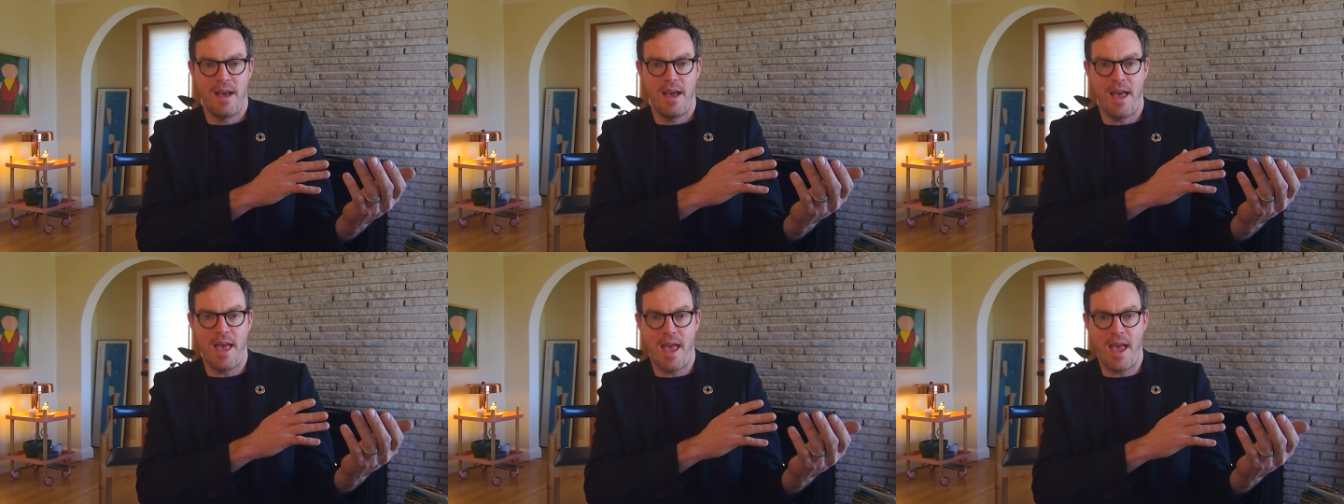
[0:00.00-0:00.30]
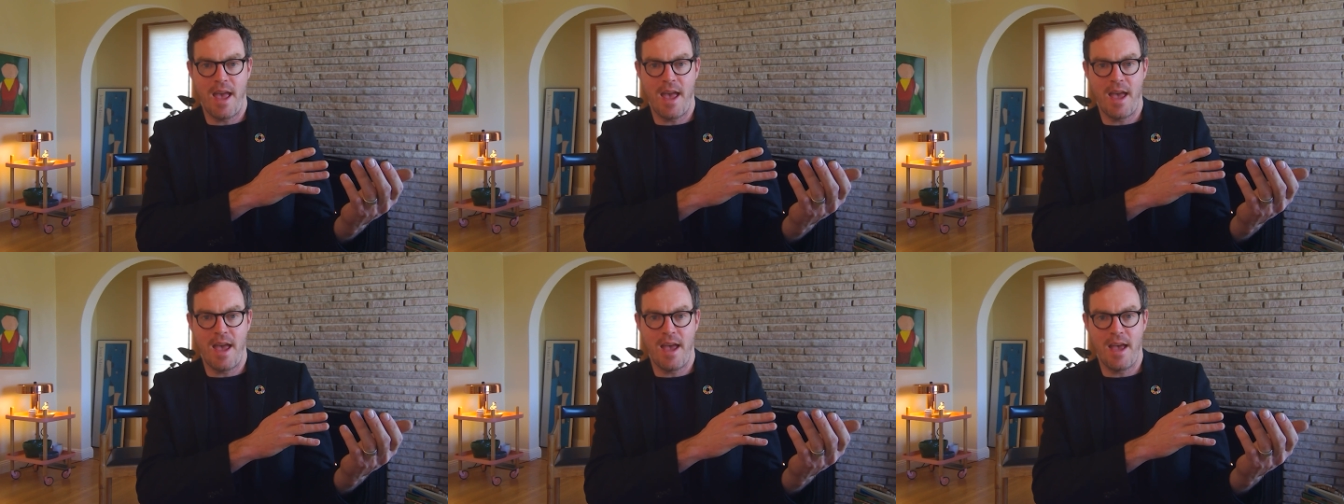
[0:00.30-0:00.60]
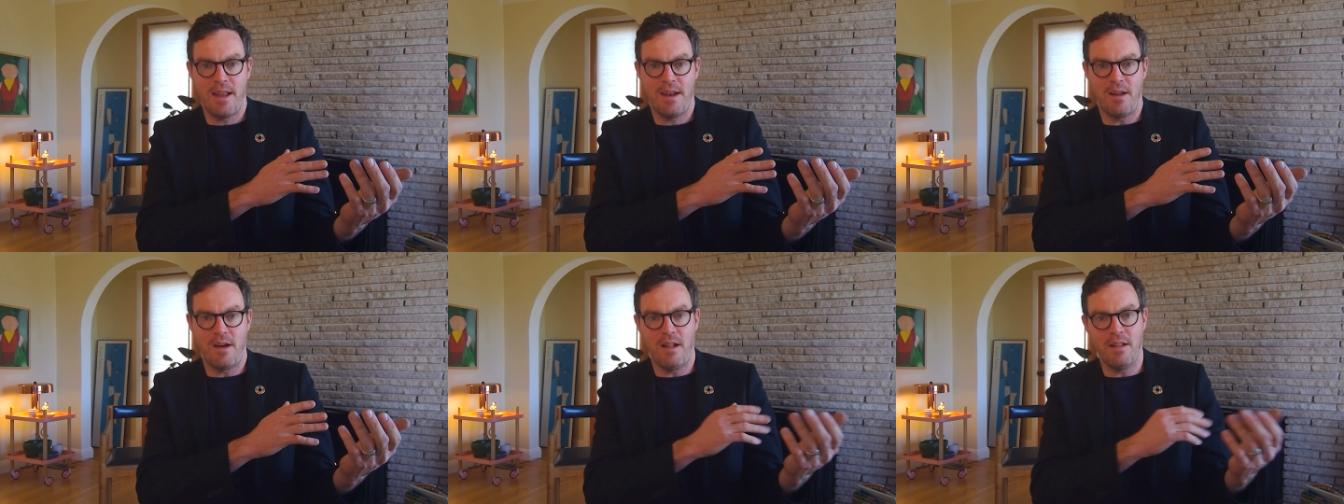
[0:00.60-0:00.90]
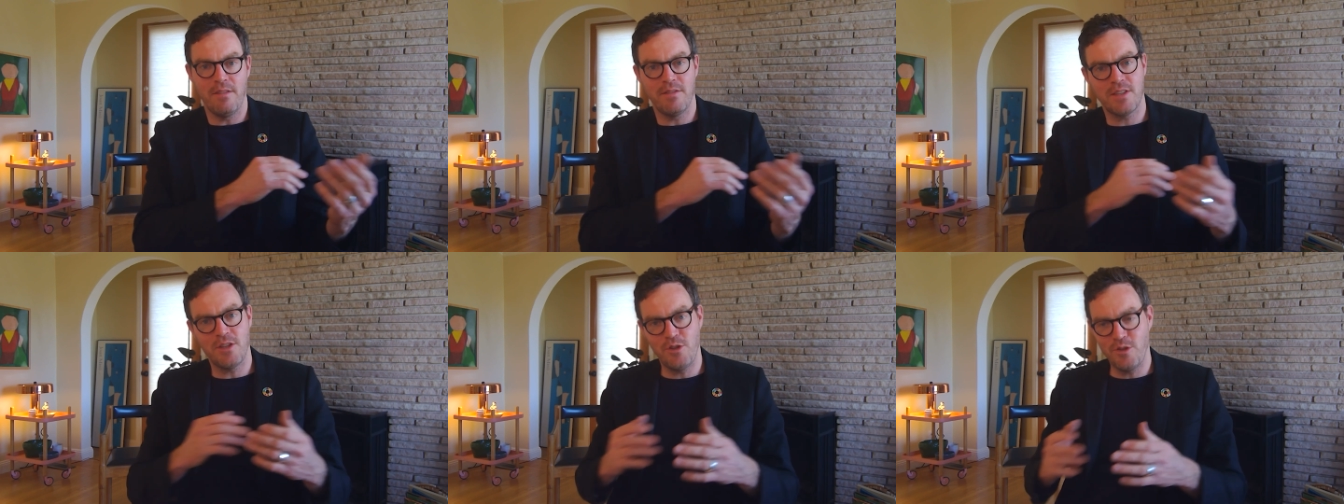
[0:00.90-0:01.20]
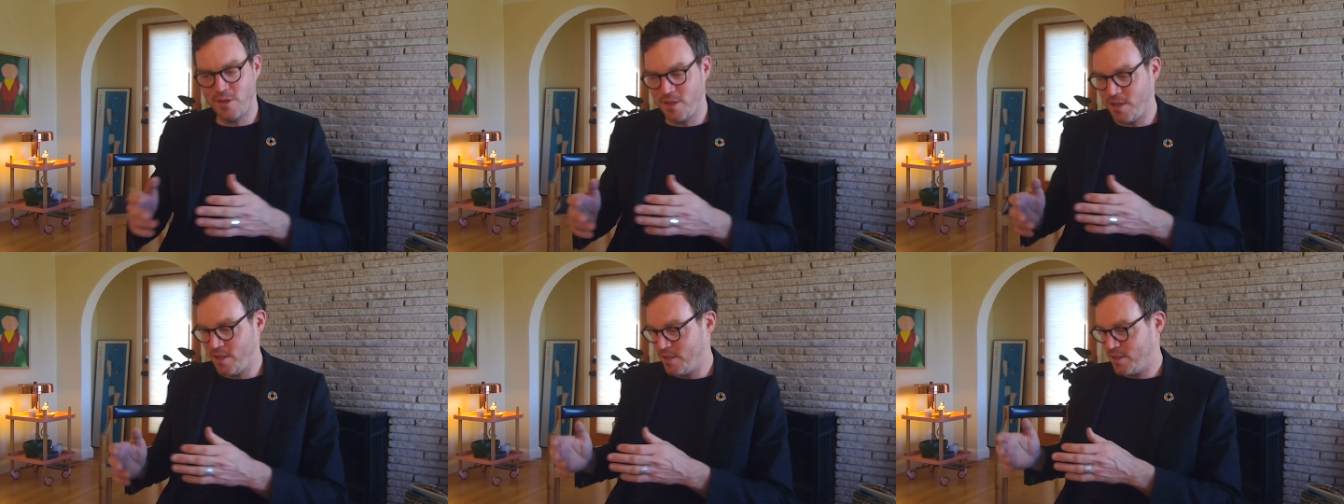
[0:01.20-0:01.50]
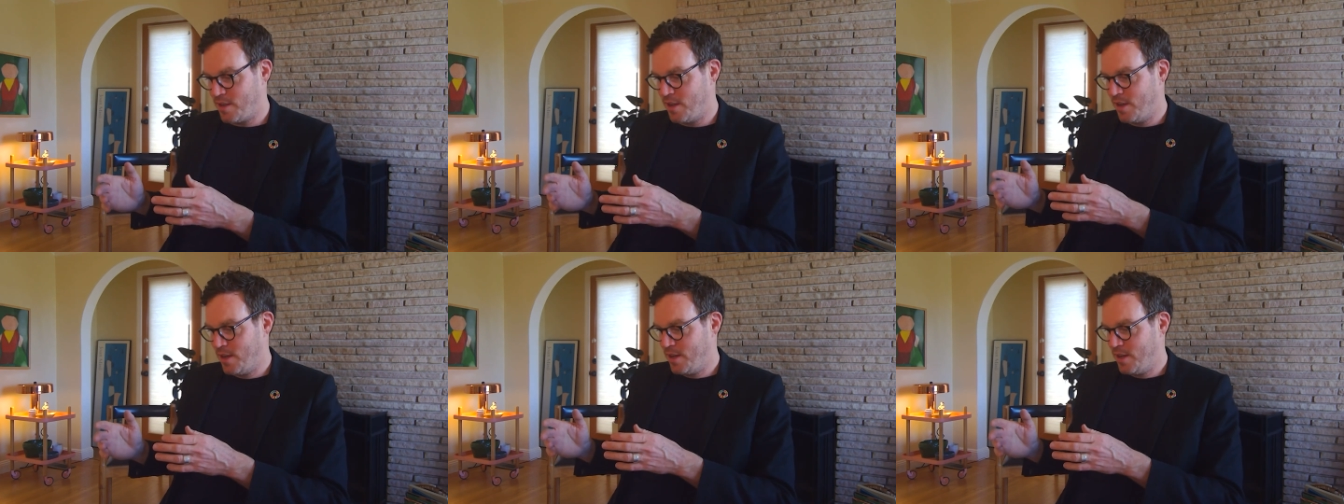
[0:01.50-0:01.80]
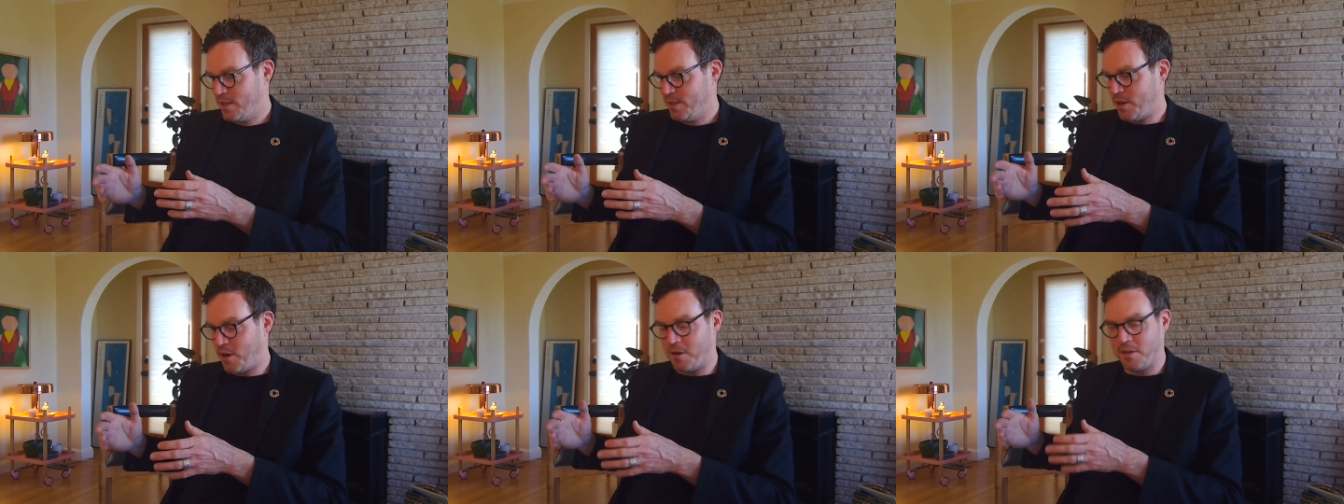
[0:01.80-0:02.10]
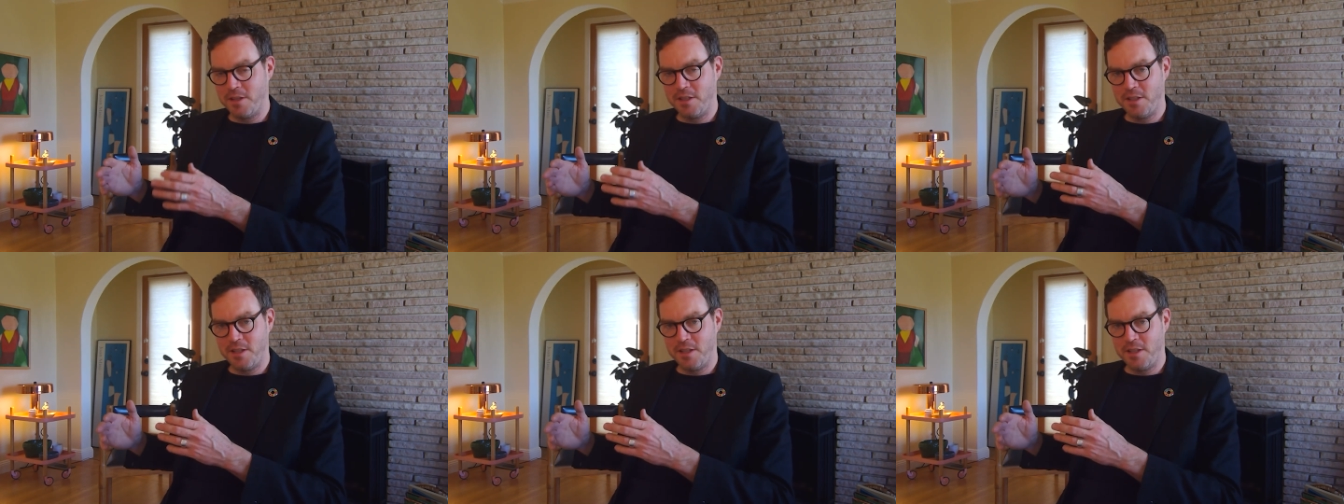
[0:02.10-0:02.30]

And all of a sudden you see this darling